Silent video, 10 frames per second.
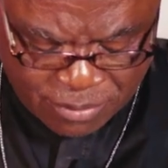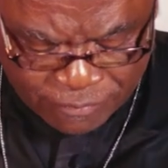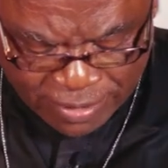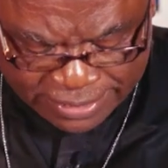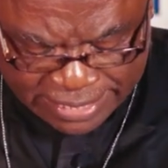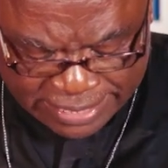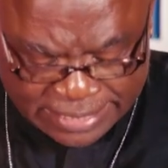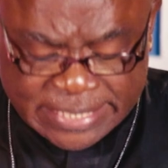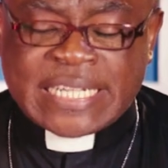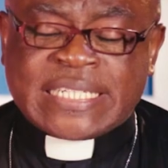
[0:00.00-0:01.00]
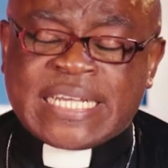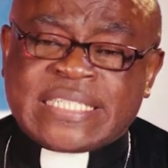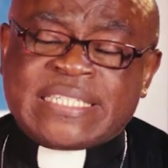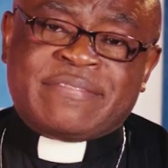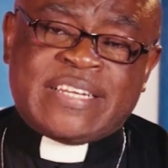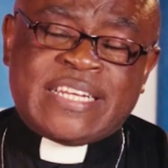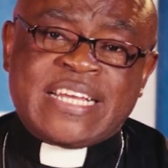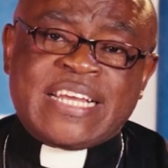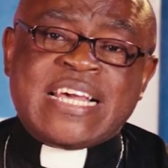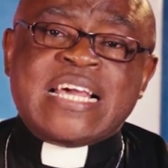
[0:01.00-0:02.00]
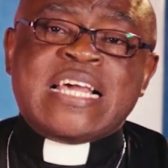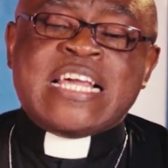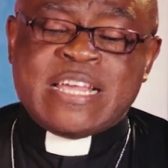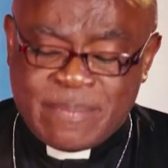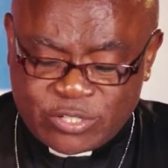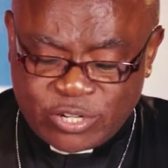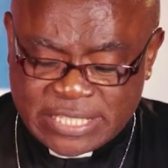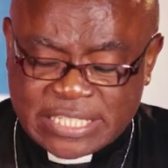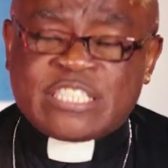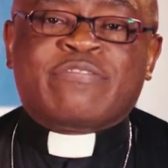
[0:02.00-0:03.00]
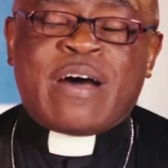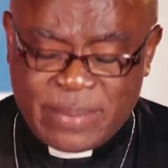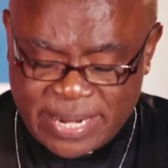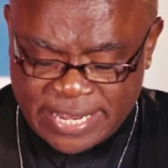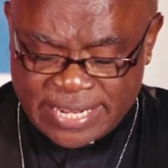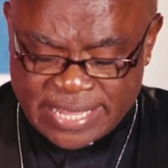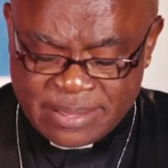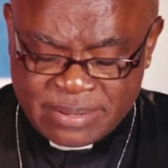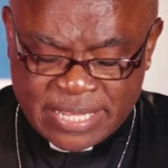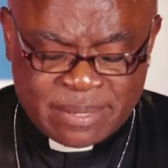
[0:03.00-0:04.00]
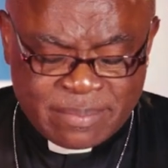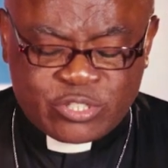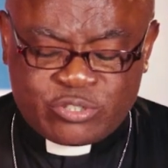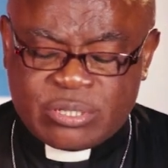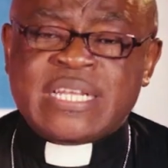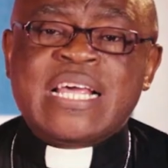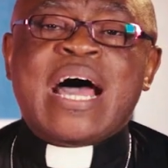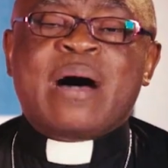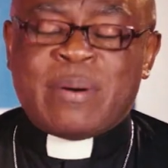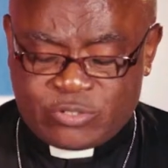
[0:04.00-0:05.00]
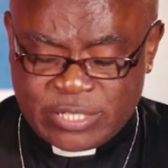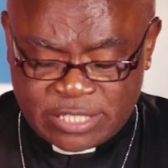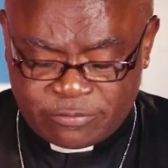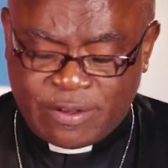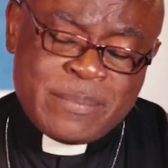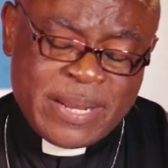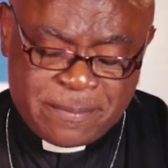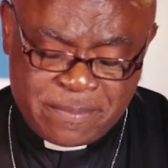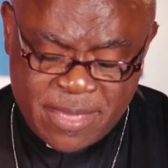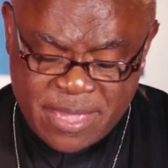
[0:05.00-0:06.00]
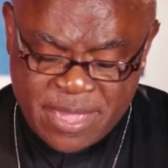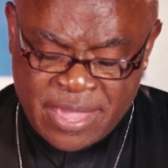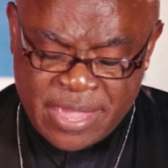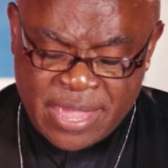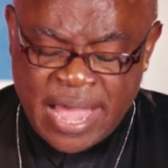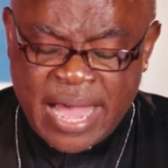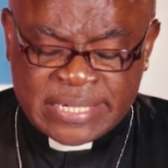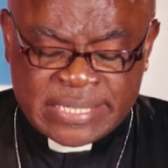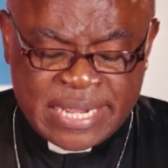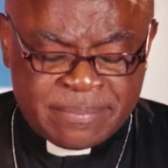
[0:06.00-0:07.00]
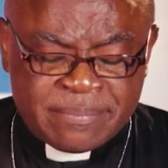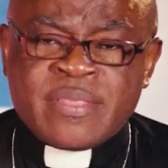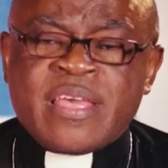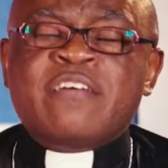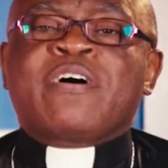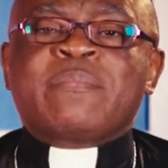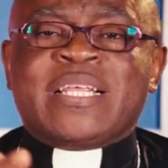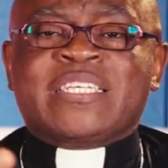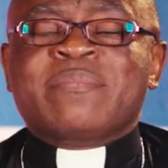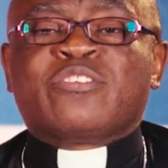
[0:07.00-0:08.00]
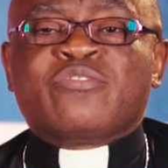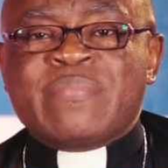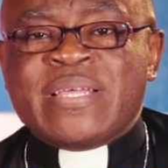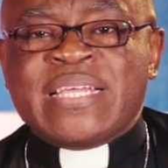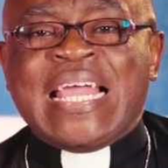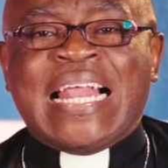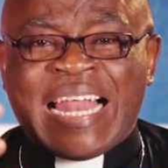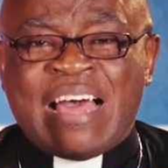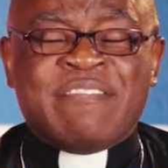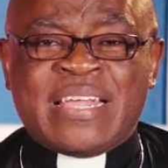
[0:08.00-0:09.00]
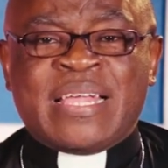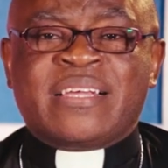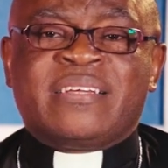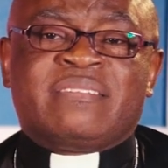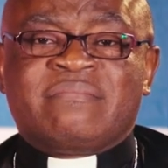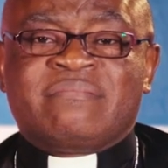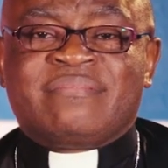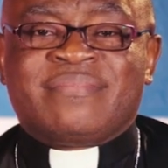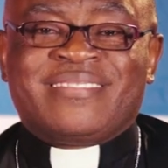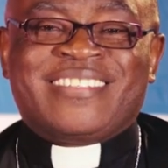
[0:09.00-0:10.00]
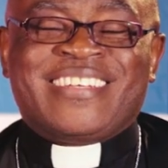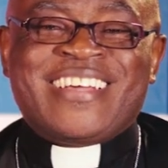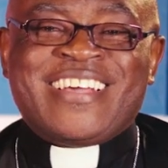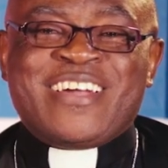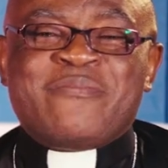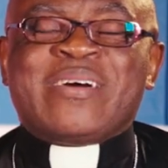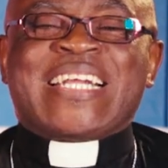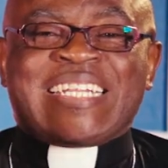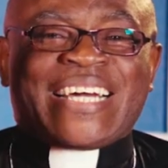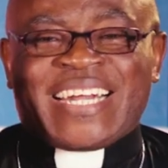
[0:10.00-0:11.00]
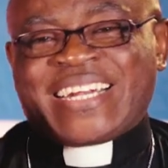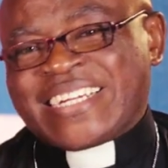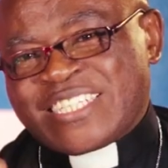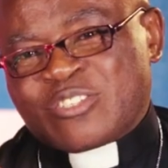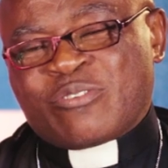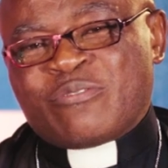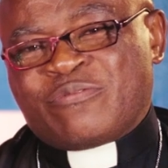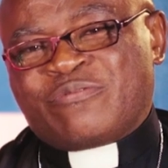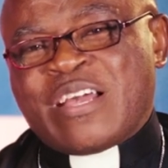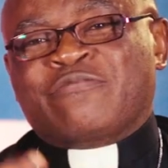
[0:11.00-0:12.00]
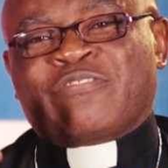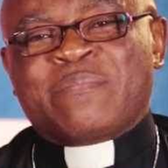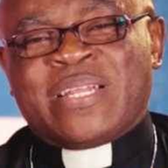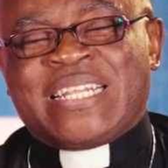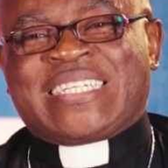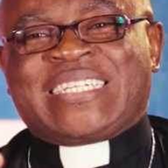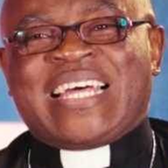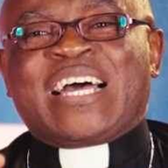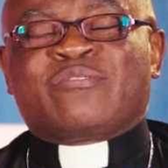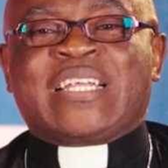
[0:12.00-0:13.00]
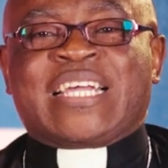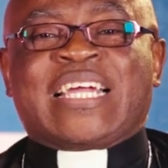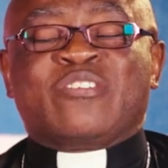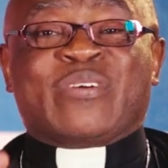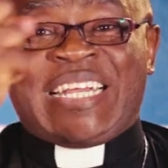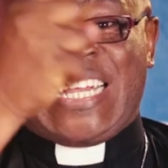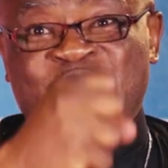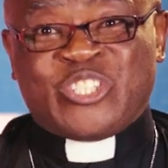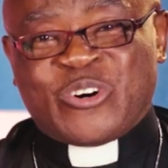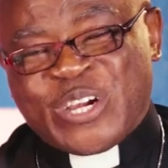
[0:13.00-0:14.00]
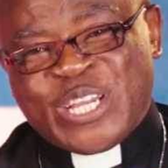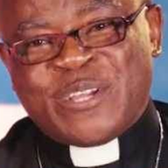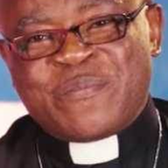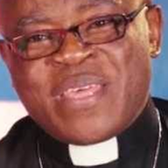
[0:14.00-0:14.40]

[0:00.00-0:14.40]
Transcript: verses 6 and 7, he mentions his family. There's a mention about his family. And a family is meant to be a loving. What are the characteristics of a family that actually you can enjoy?